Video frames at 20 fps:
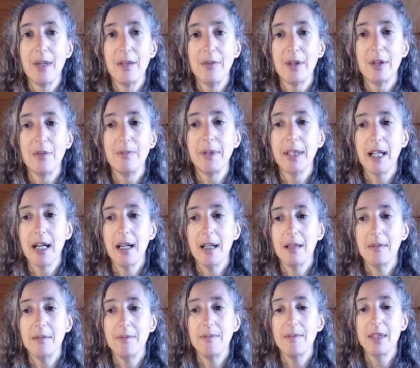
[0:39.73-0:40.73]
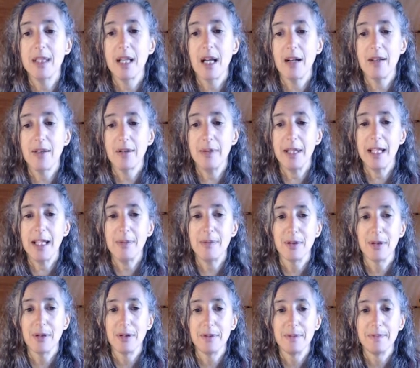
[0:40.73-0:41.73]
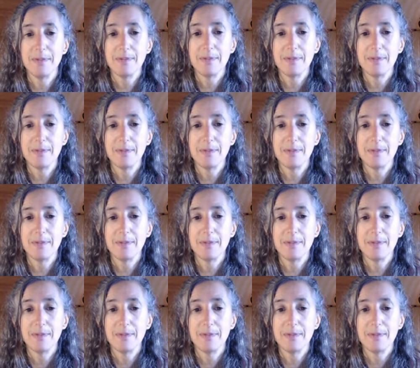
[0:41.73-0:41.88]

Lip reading: will become to other people.